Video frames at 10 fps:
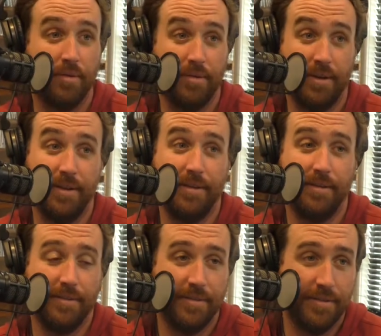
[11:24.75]
A nice uh,
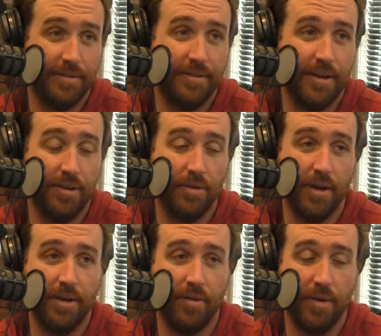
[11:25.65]
intimate space. I know. You,
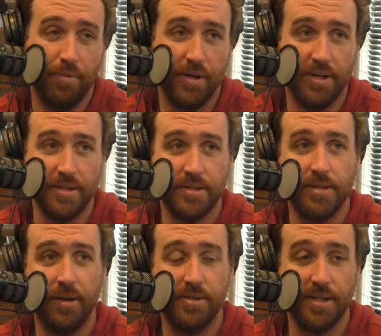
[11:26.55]
I know. I pointed it
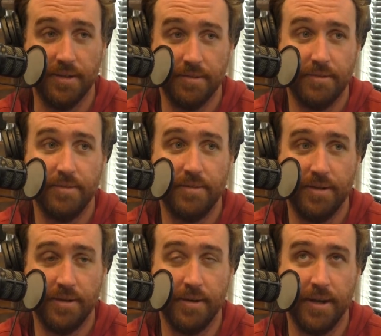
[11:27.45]
out to you.
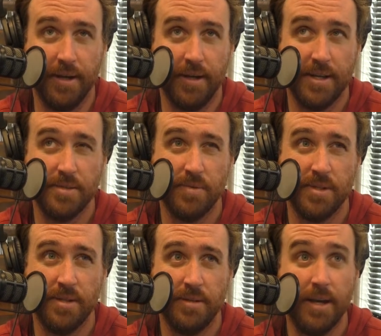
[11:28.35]
Your, uh, I guess it was
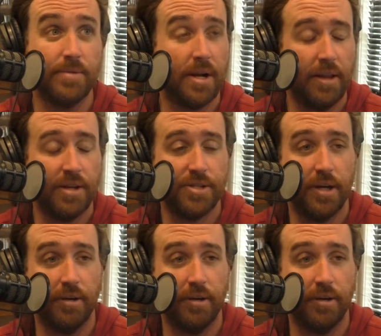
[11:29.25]
the, yeah, it was our last show.